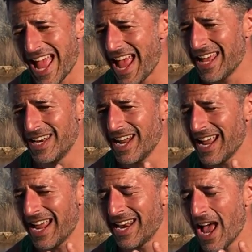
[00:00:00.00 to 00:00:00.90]
and
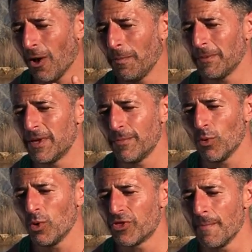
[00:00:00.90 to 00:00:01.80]
helping
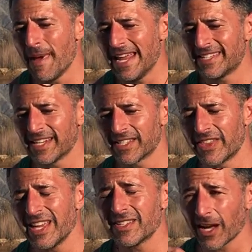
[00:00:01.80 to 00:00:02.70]
people with the basics, the
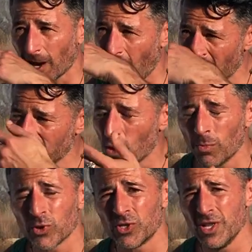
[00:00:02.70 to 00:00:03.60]
things that cost
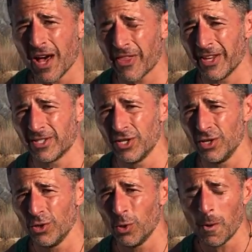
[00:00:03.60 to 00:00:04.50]
almost nothing to
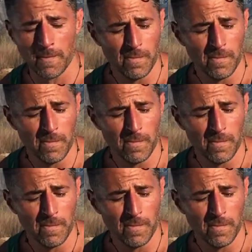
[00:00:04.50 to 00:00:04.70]
do,